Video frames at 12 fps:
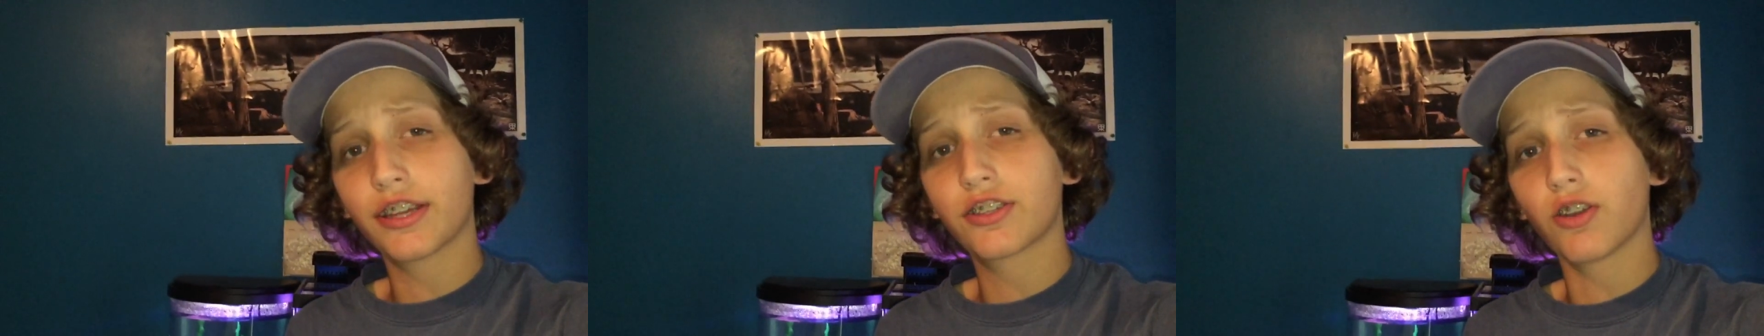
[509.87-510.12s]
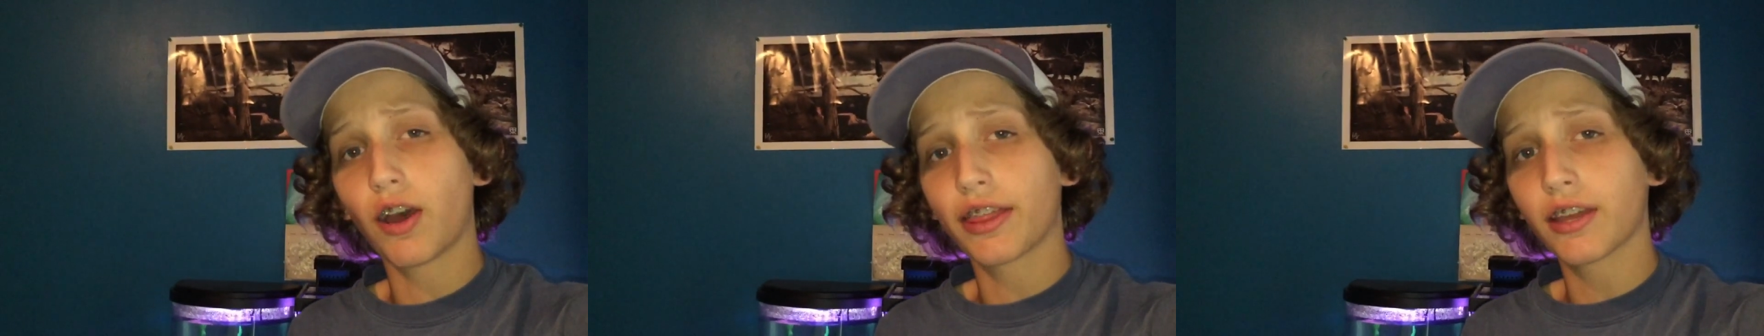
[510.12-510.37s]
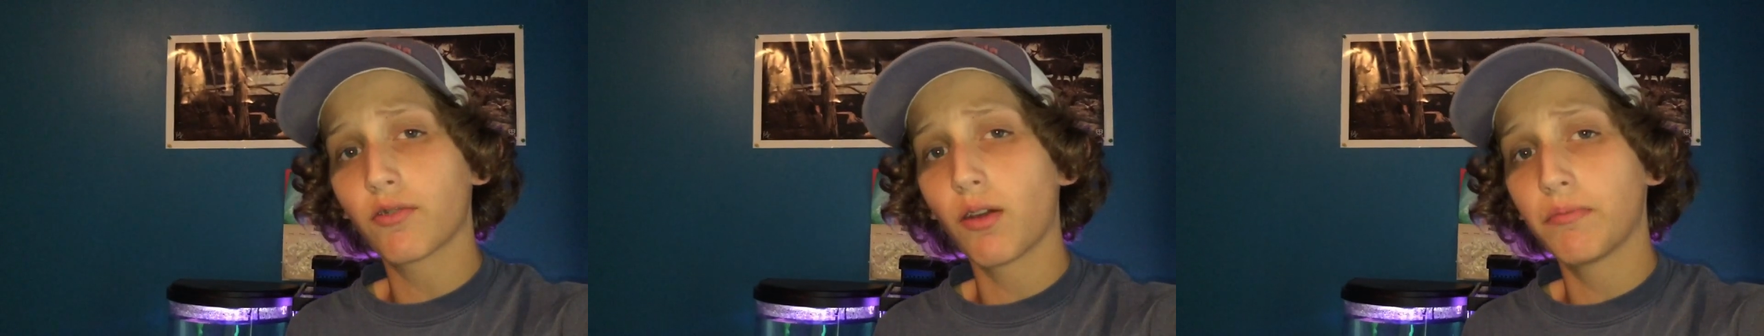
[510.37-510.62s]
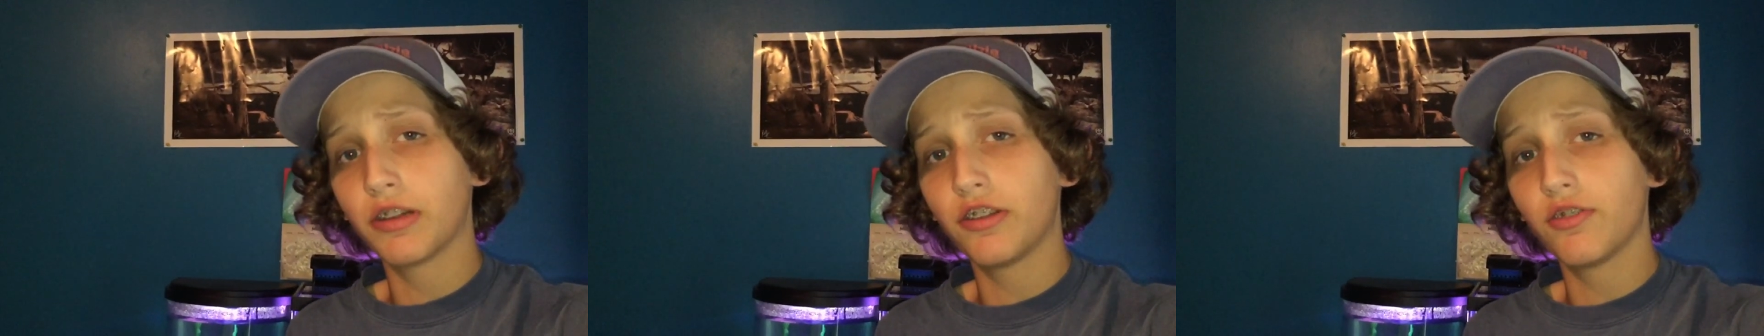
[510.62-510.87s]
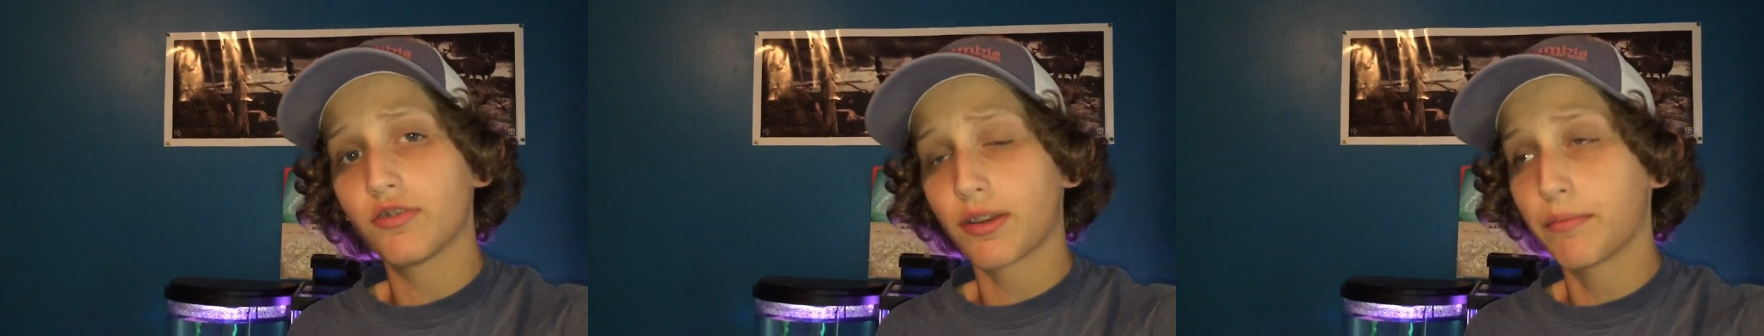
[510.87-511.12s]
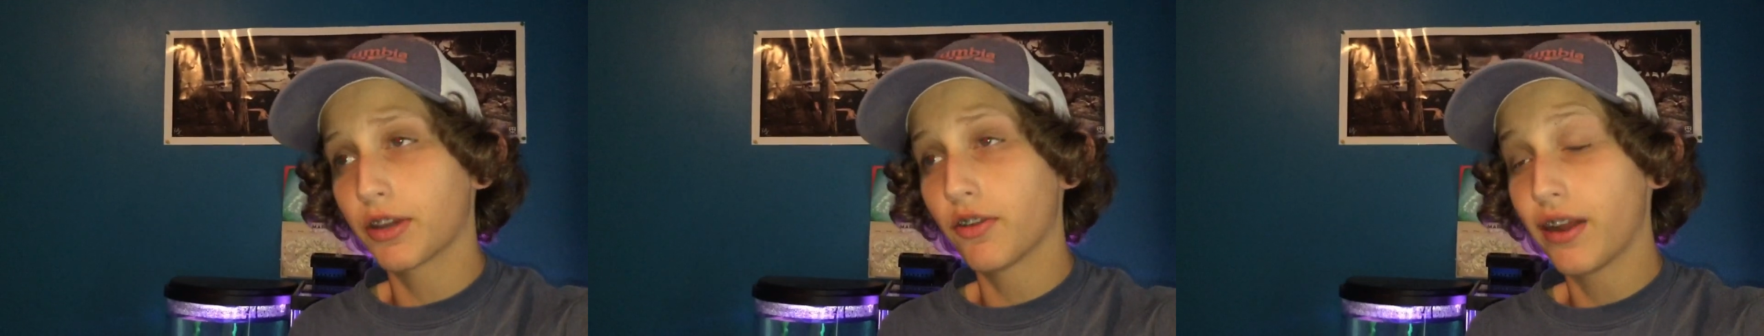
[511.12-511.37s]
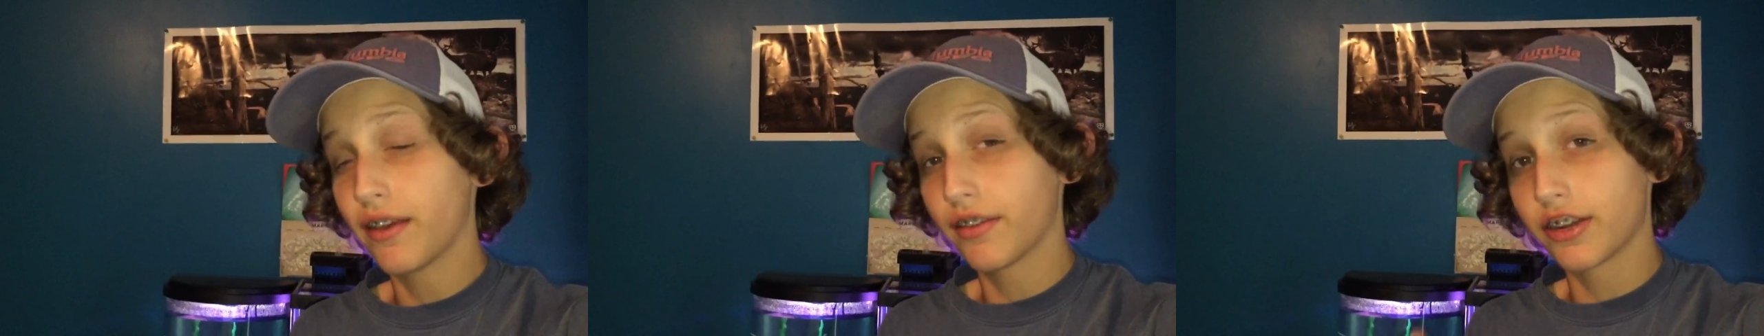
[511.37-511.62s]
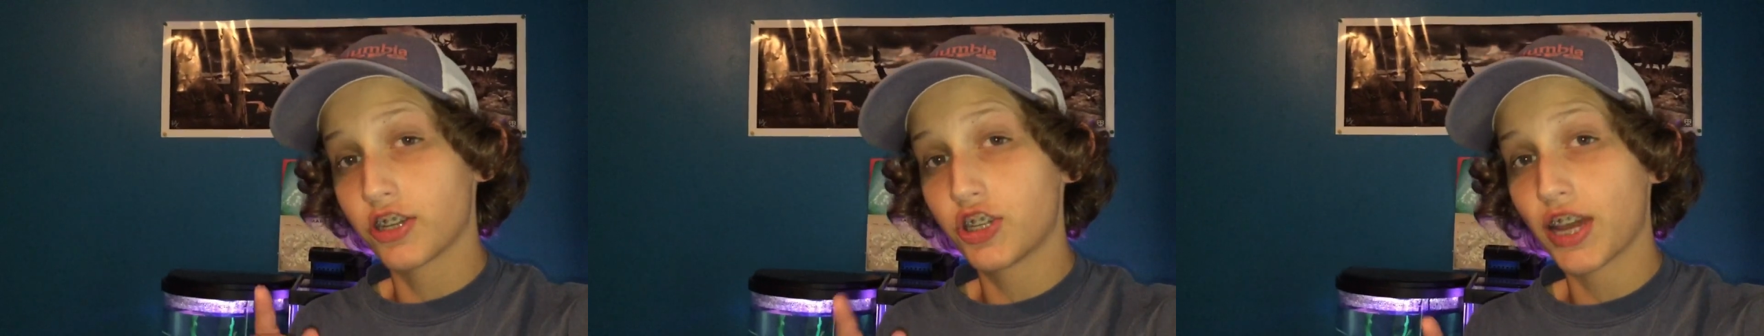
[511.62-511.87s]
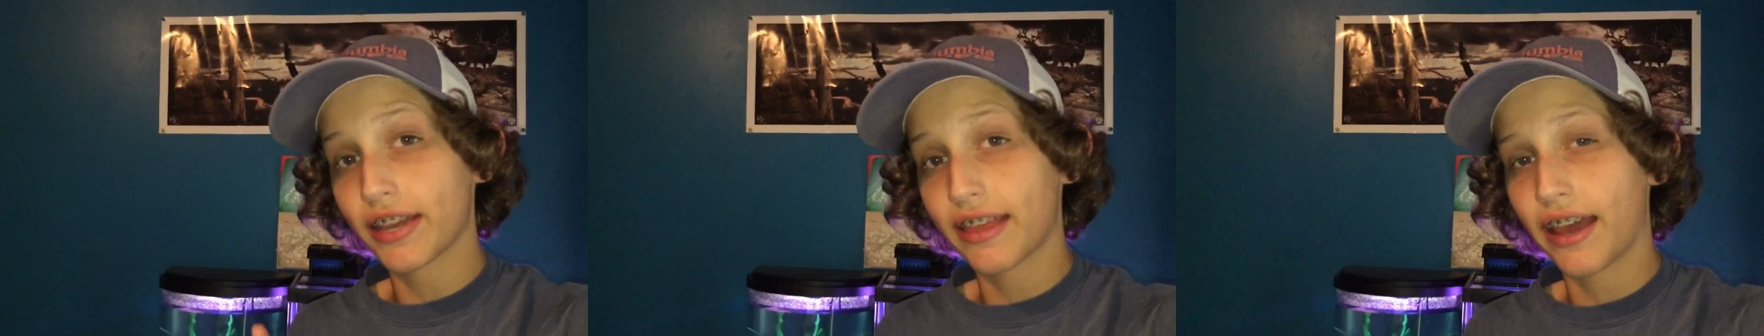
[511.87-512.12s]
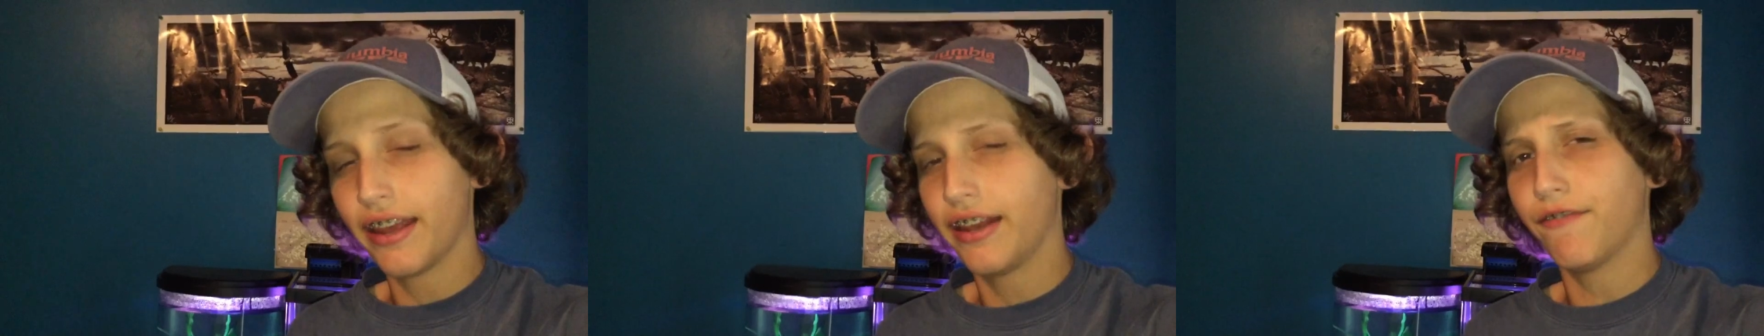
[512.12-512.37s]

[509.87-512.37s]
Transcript: so I think what I'm going to do is I'm going to go down there and check that.